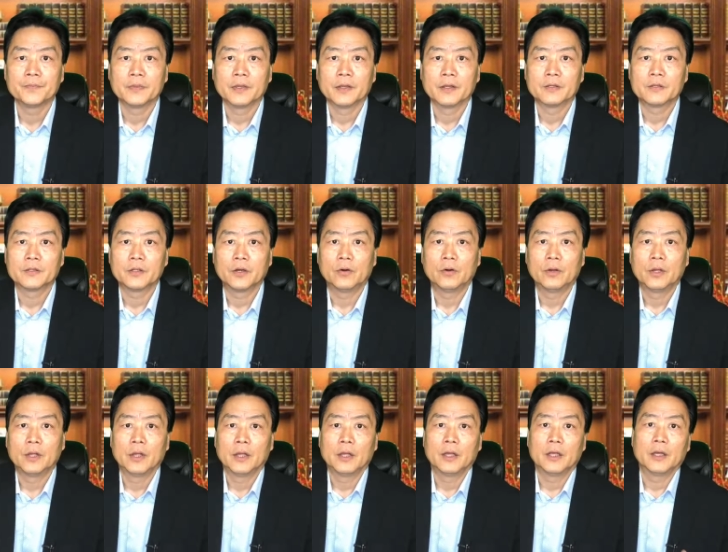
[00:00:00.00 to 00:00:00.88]
So
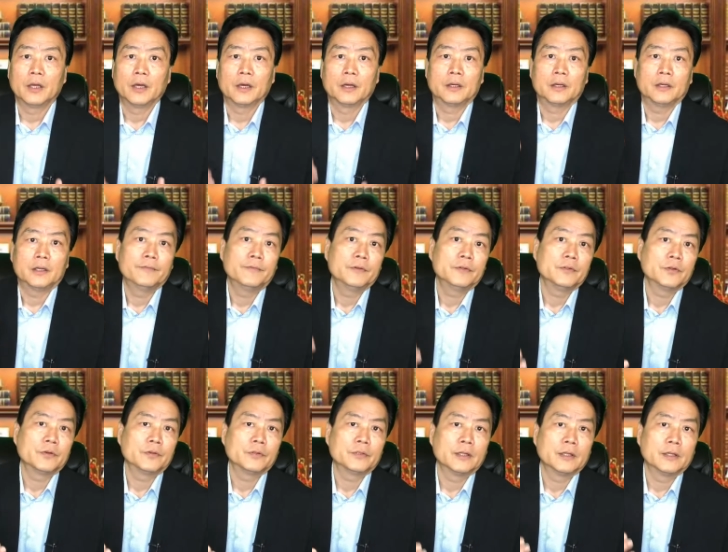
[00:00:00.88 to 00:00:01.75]
yeah, even
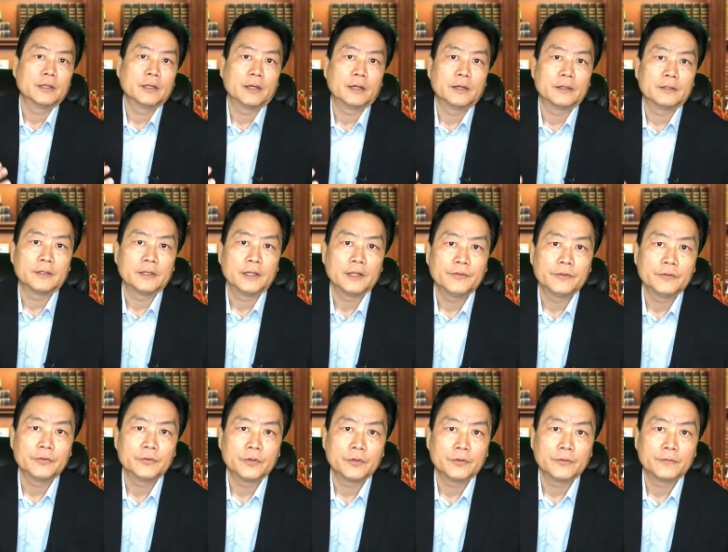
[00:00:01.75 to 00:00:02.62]
though the
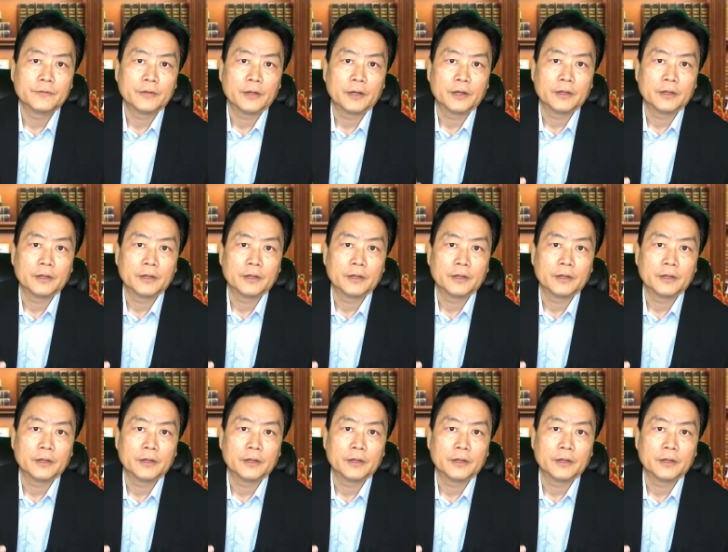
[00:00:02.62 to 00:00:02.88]
living room,